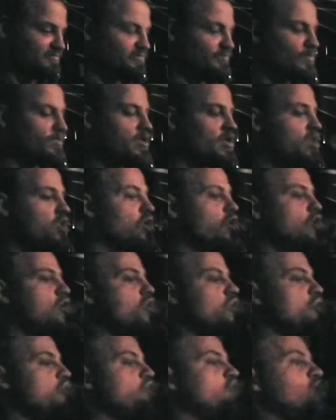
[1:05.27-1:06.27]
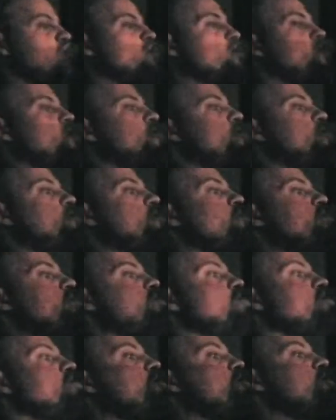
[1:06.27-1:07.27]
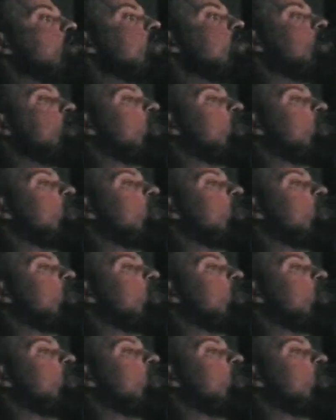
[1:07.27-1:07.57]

It's not recommended. Ooh. Mm.